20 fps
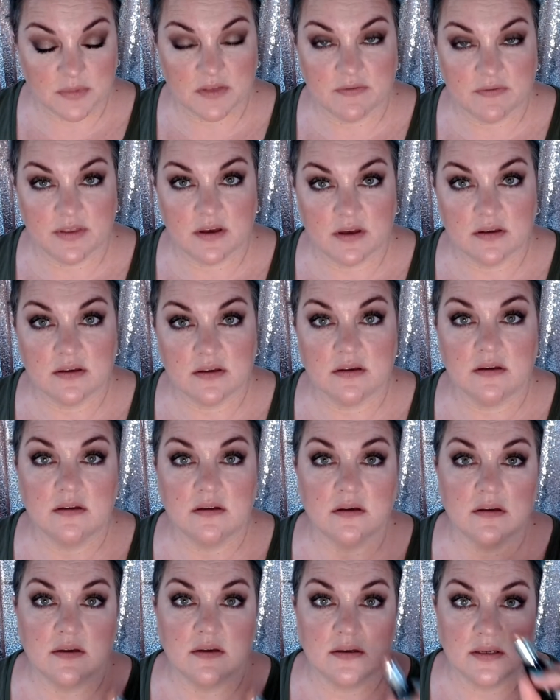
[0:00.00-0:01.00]
of the
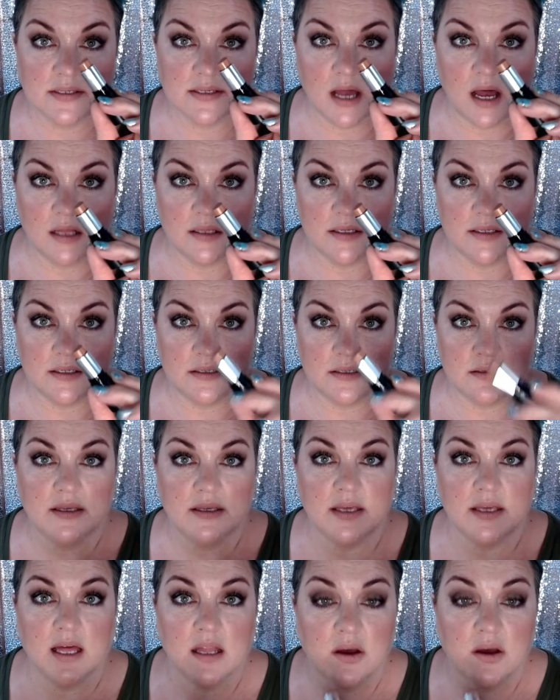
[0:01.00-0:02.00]
Scotland
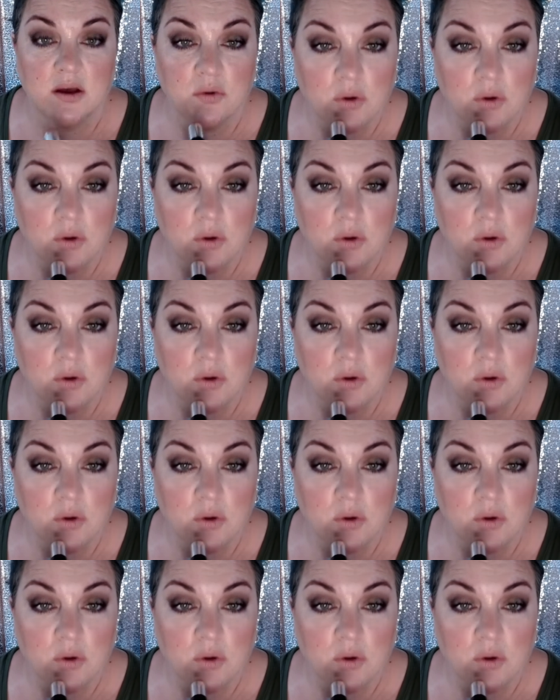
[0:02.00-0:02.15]
yellow.